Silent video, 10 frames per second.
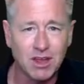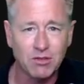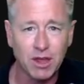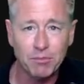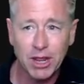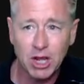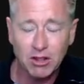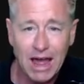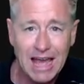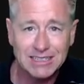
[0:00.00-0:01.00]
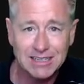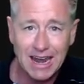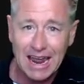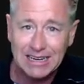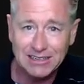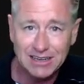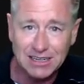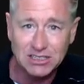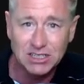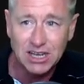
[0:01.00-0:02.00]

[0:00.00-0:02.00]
like my class that i teach